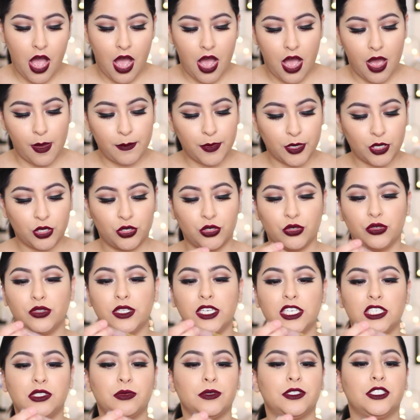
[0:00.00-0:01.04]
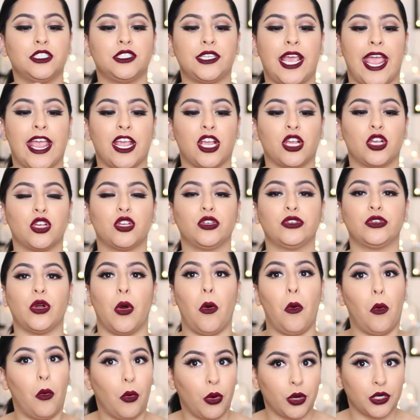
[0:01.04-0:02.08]
Um, Ghoulish, which is a
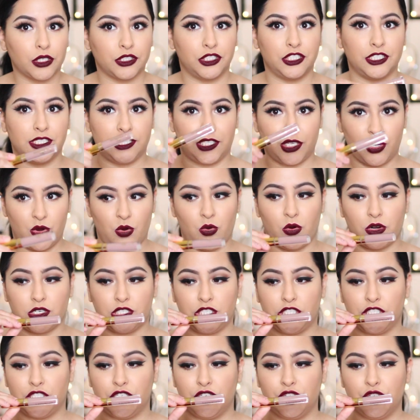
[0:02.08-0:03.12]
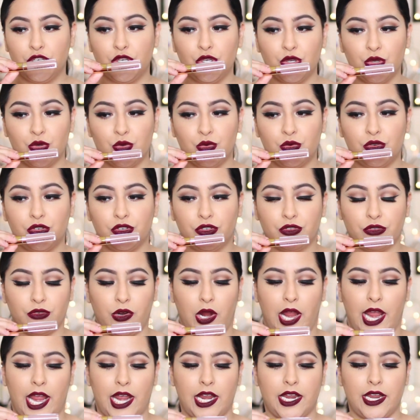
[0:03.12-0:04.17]
gorgeous, gorgeous nude
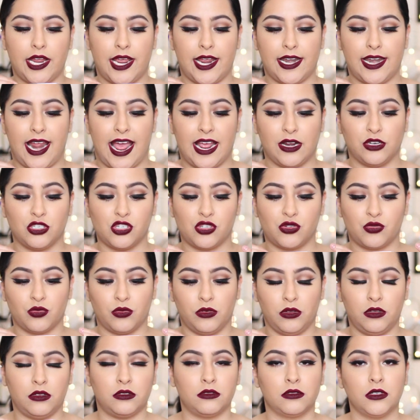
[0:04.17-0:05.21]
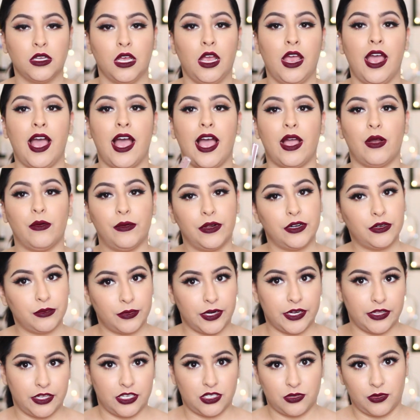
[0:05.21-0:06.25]
gray, and I just, I want to
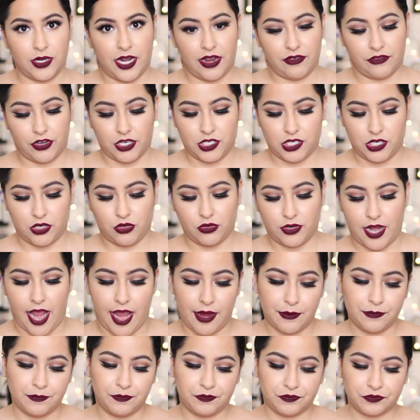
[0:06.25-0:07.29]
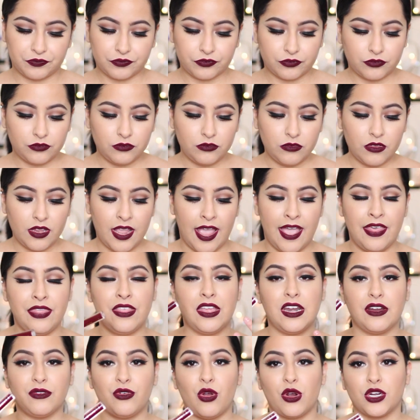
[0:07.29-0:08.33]
wear this one every single day.
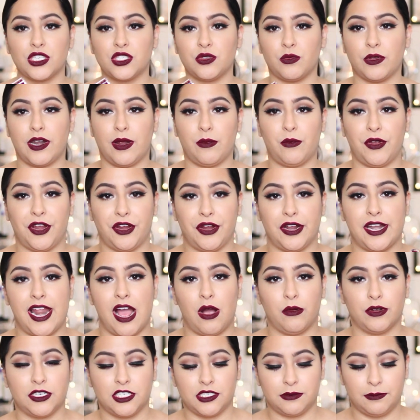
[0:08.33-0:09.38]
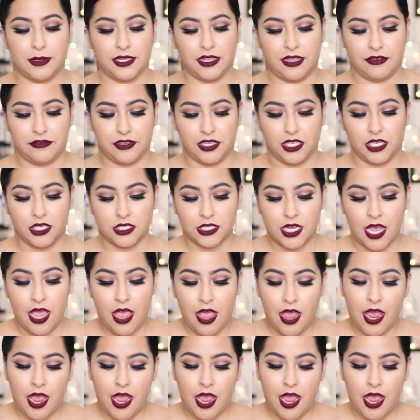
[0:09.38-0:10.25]
And then, of course, the one I'm wearing right now, which is Malevolent,